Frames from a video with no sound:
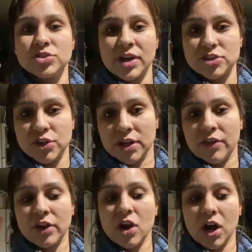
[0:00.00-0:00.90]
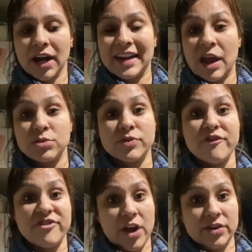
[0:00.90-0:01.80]
So I turned on the car and I was
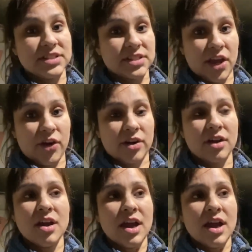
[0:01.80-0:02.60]
very scared.